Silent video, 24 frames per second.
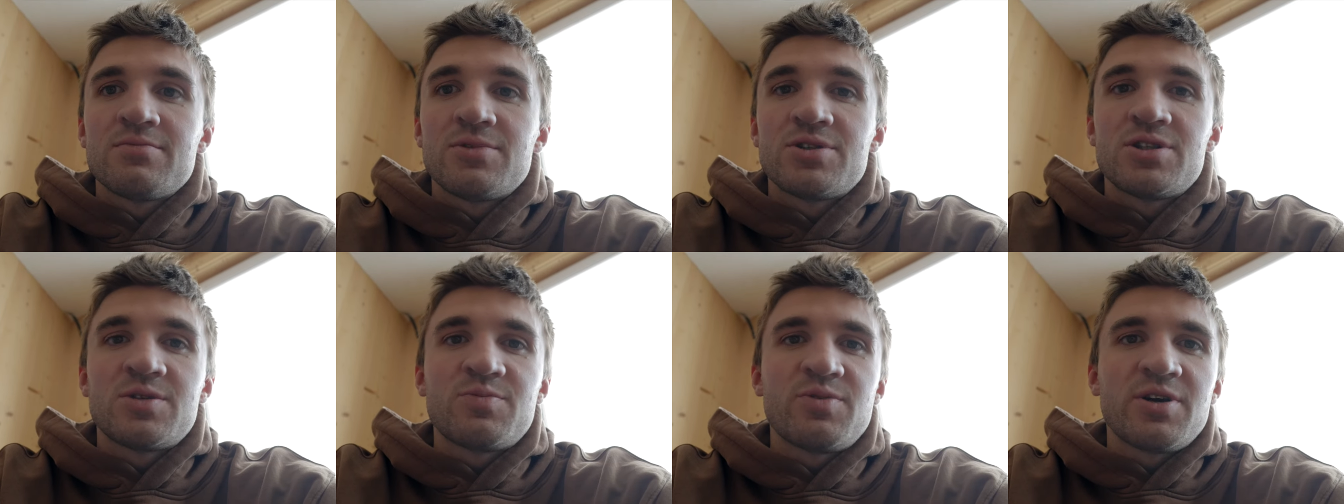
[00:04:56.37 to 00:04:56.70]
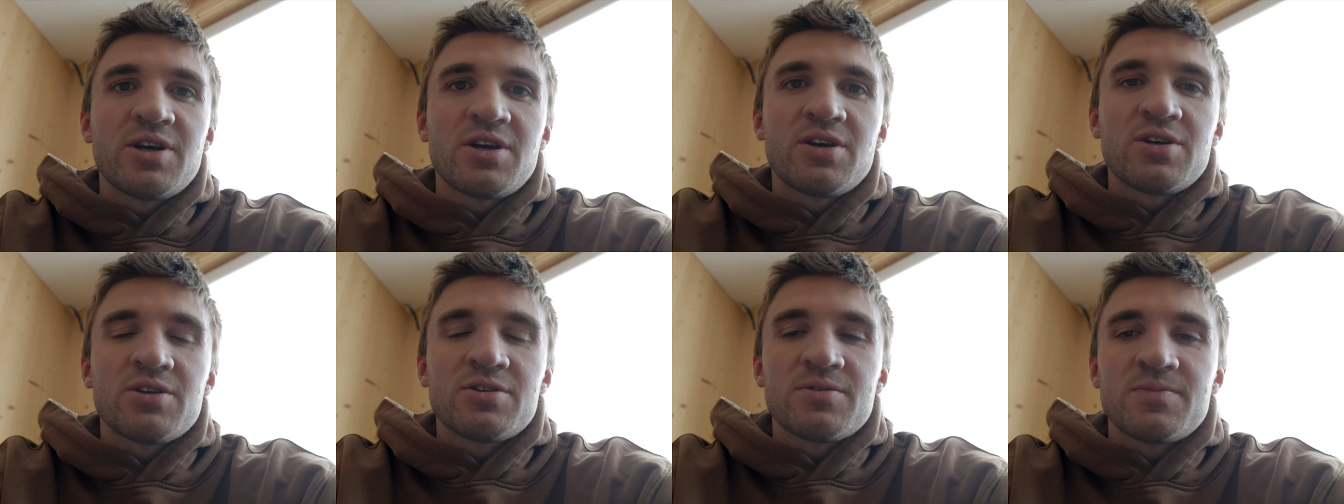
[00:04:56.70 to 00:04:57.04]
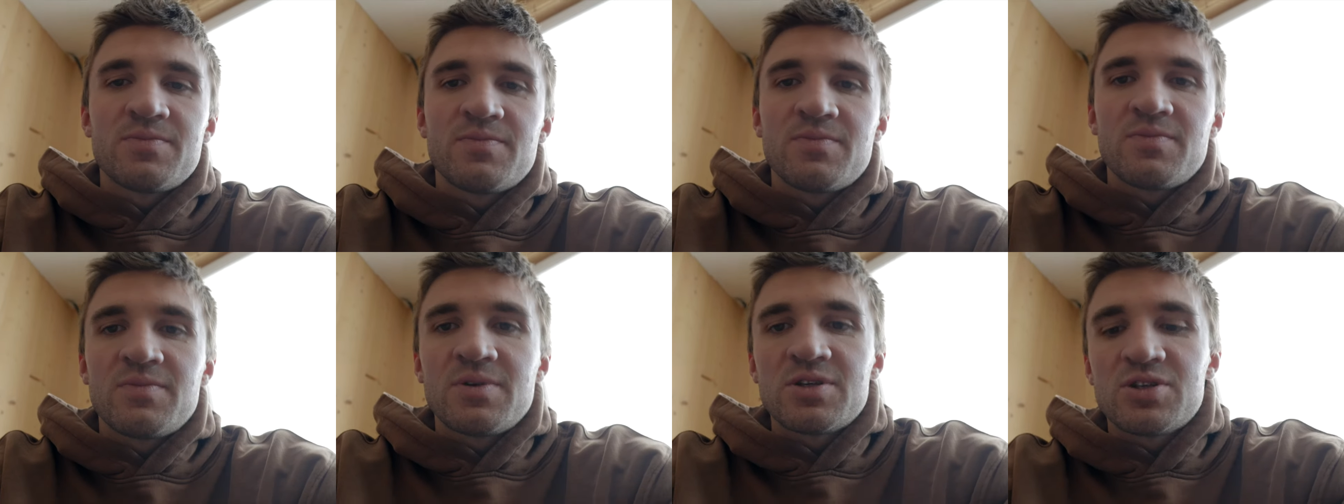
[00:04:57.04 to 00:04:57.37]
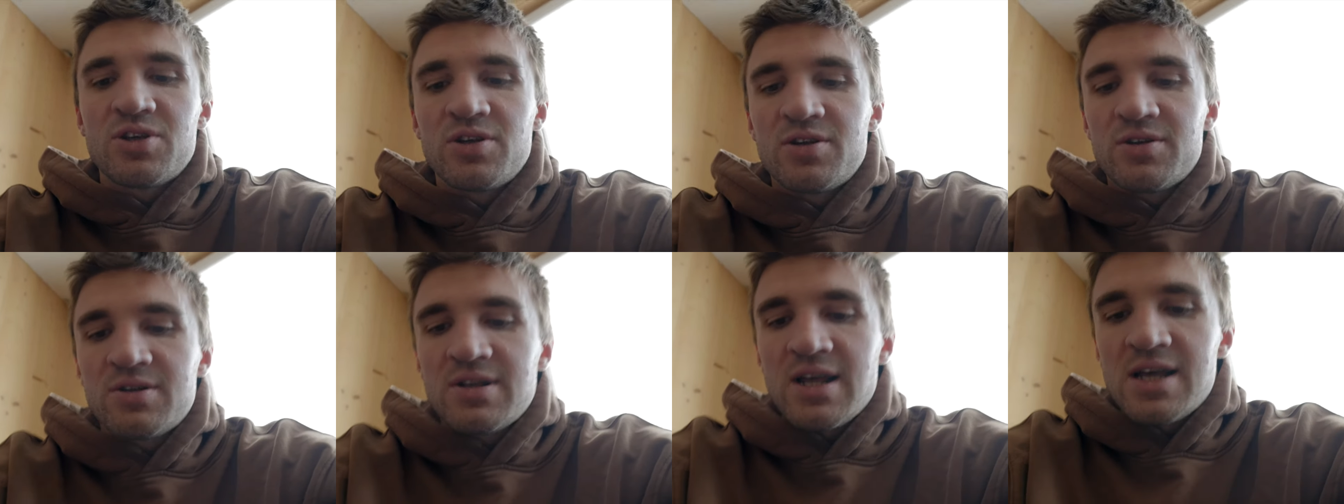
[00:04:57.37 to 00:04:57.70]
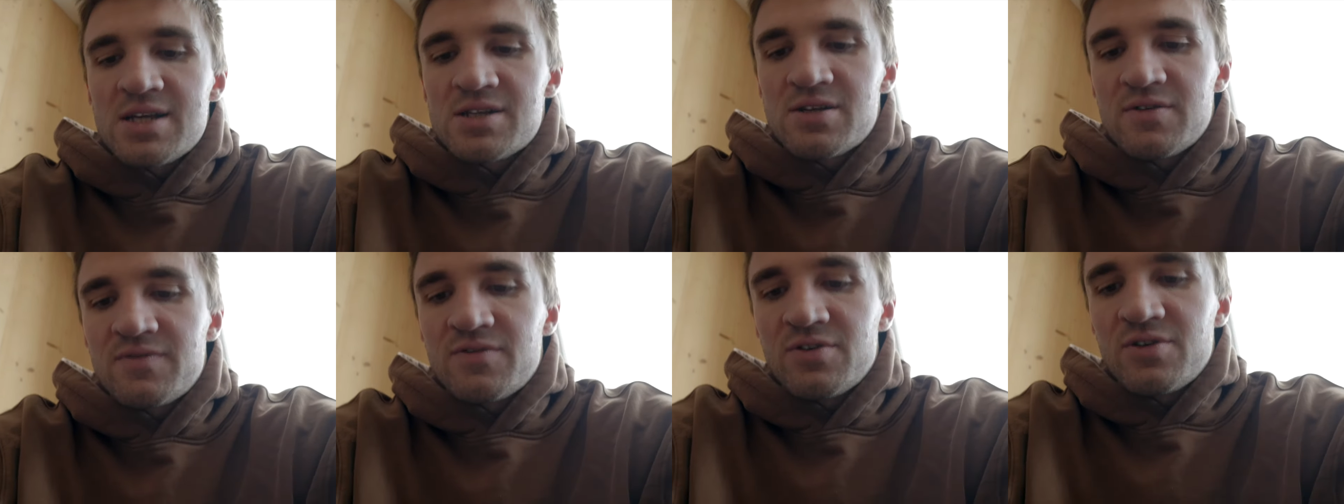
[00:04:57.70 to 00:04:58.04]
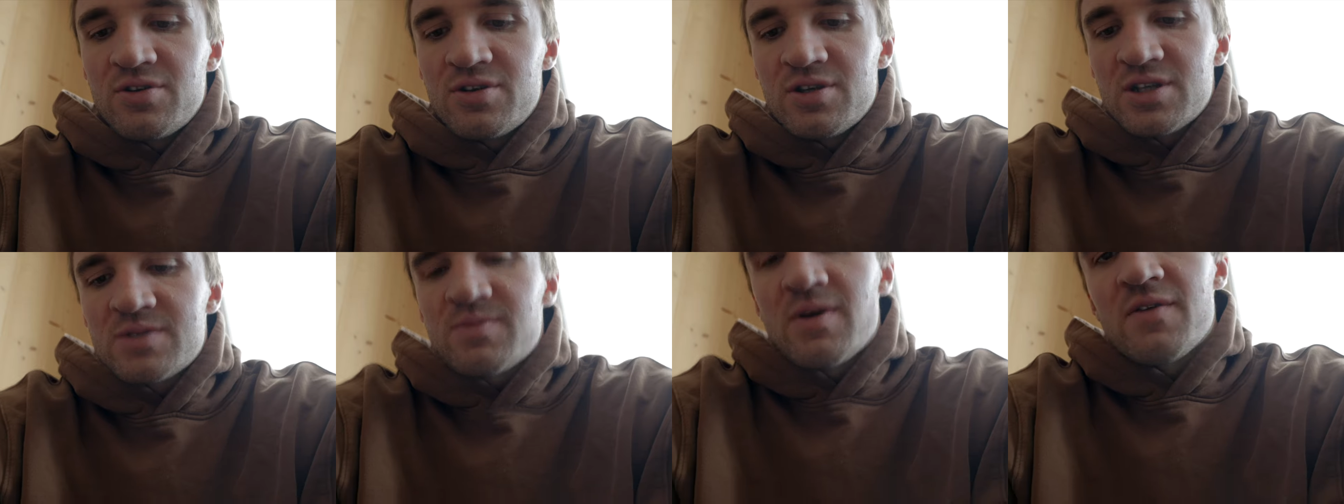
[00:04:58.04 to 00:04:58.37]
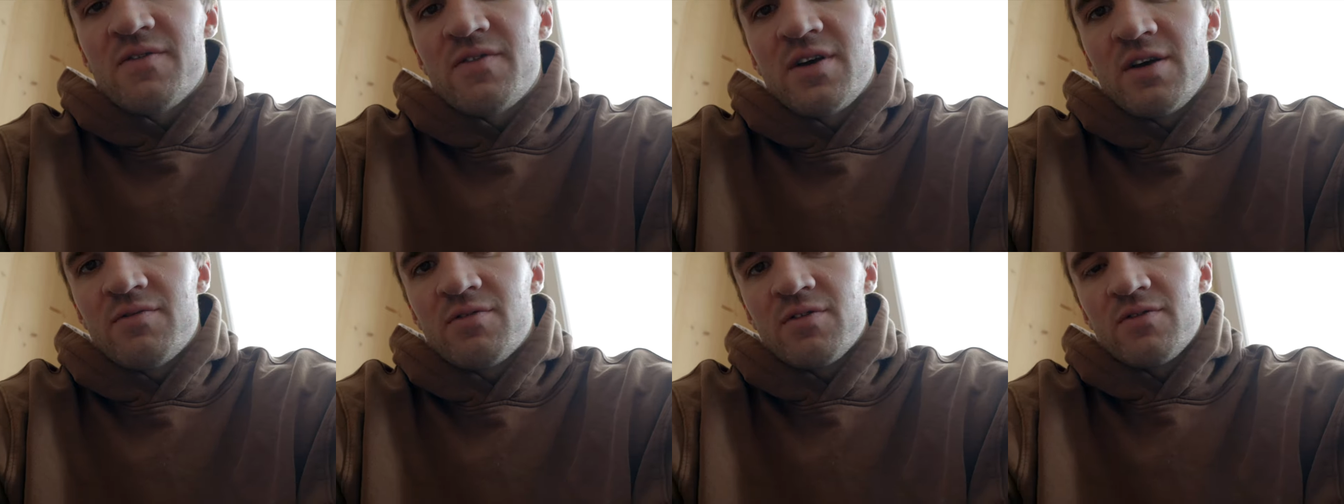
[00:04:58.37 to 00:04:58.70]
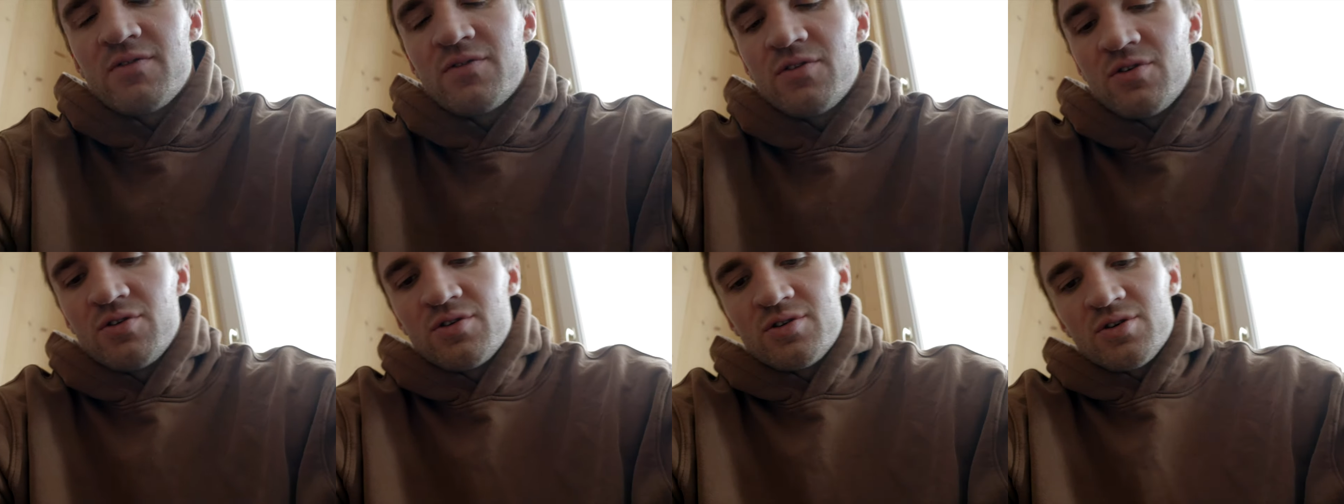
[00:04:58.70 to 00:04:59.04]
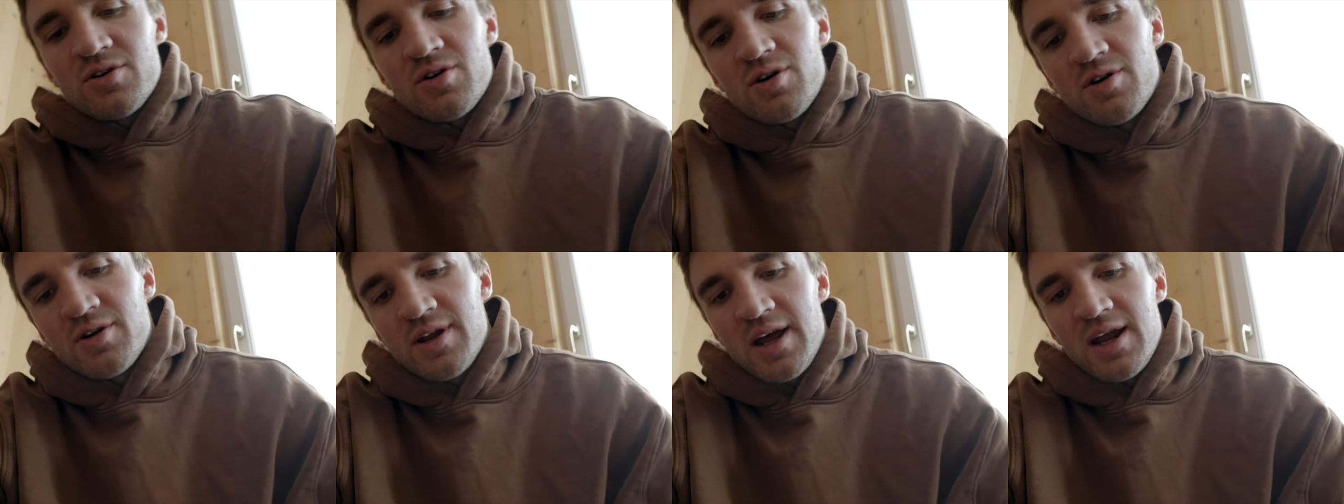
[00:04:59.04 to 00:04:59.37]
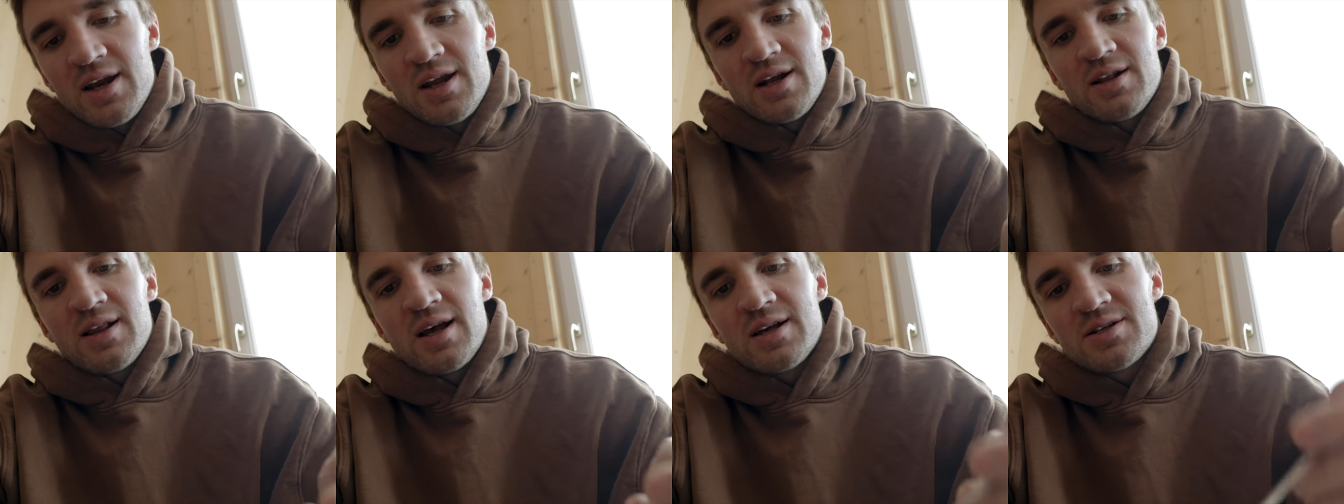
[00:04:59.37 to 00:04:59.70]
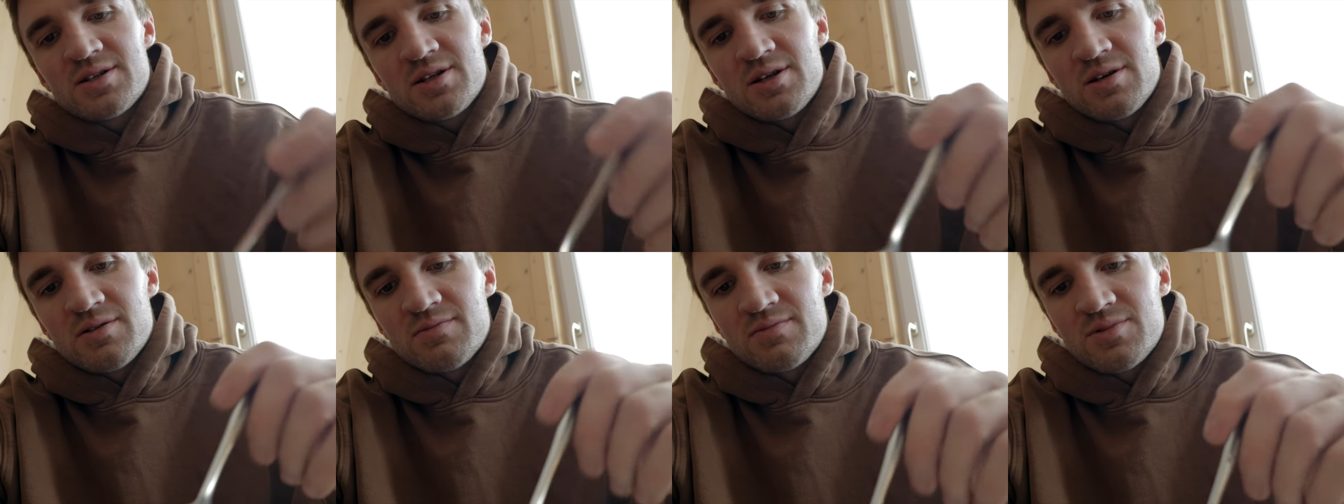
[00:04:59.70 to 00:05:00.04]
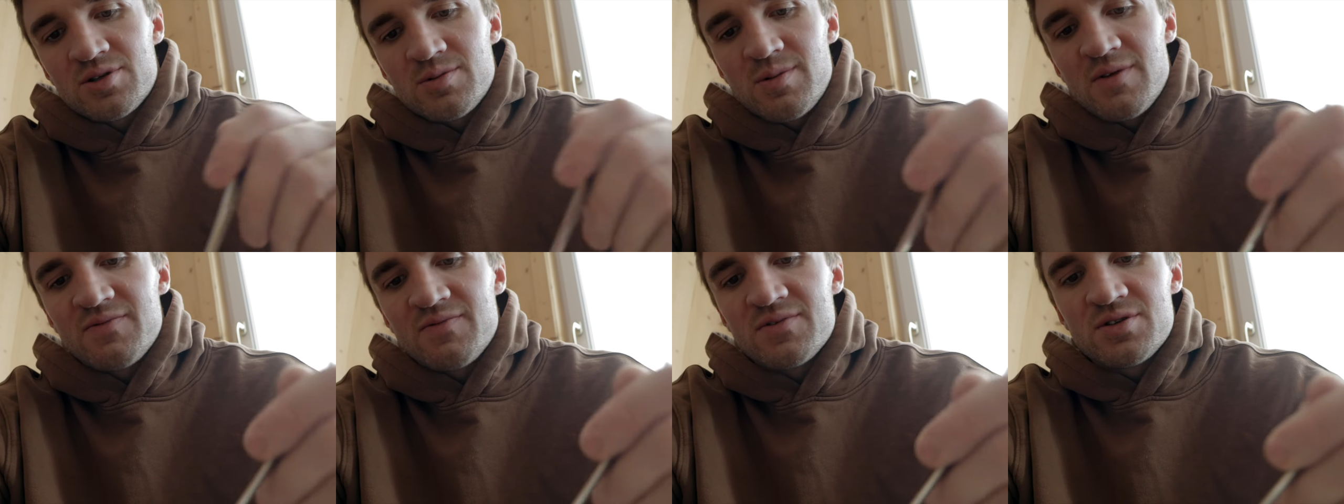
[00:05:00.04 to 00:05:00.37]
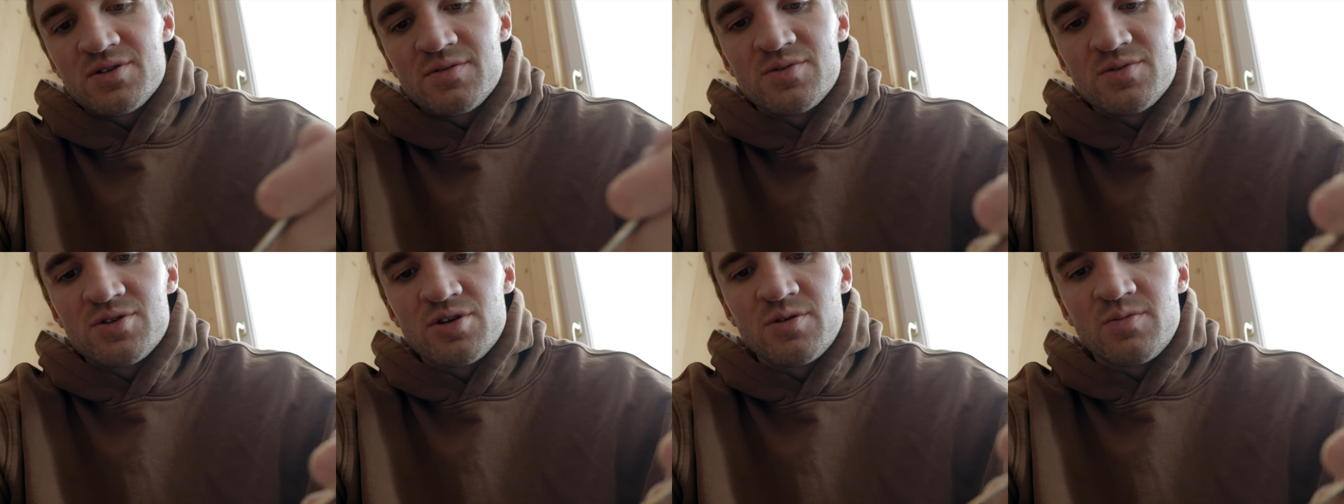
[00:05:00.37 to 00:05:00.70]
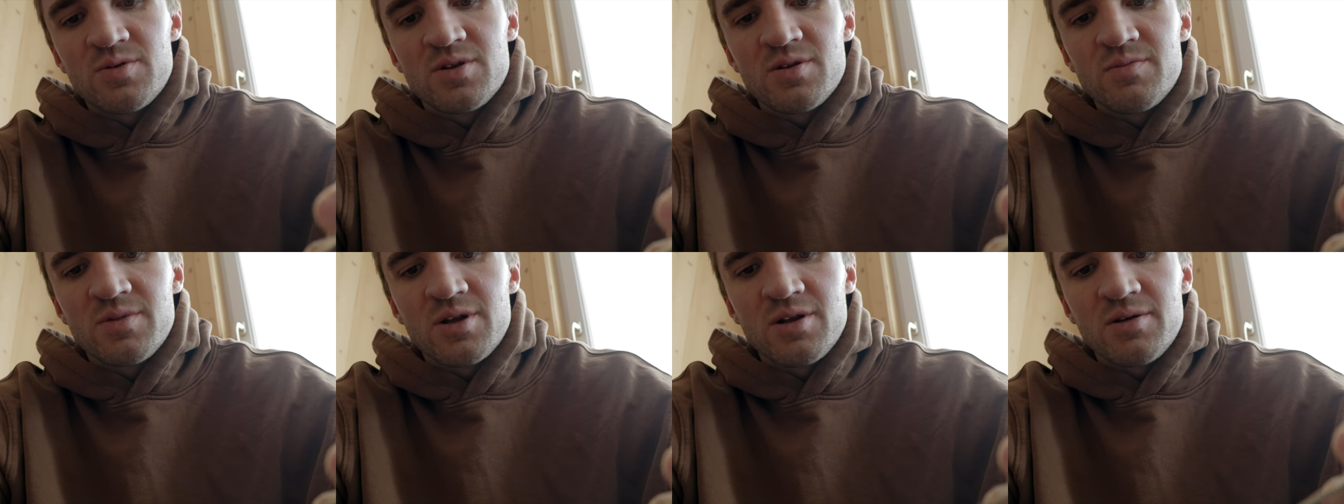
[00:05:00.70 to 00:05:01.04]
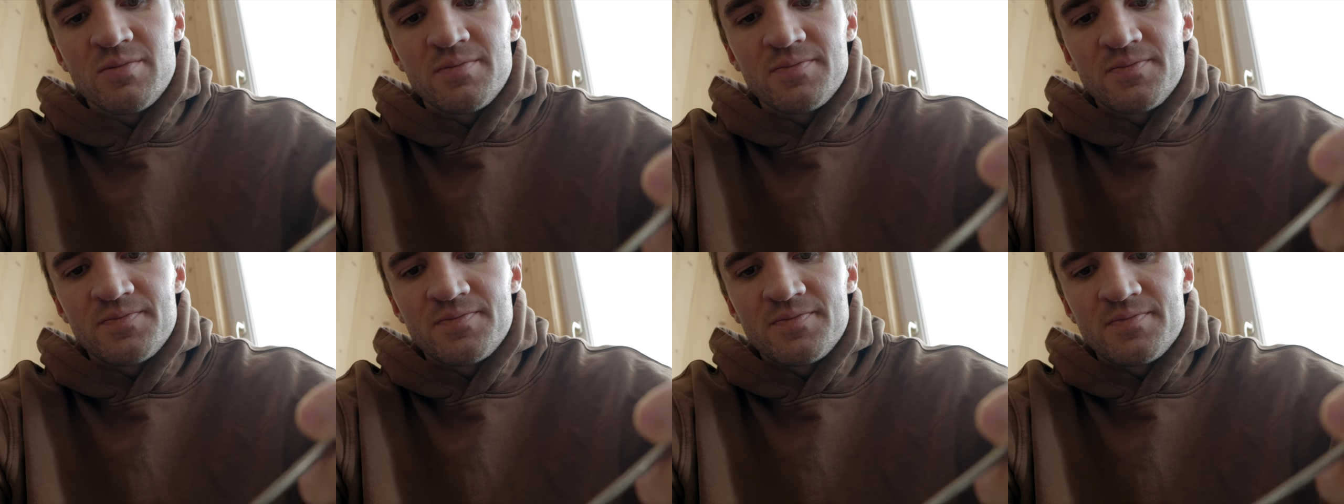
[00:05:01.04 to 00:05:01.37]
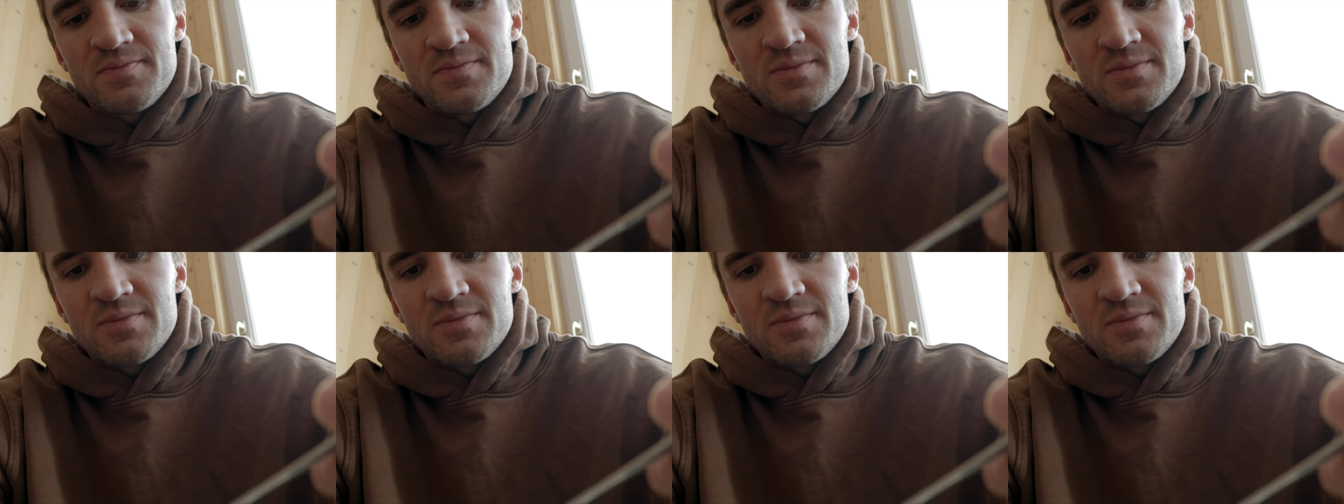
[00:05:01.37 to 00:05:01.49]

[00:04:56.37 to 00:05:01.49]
which is pretty good. It's good glacier food. It's my favourite food on any glacier, so I'm having some soup at the minute.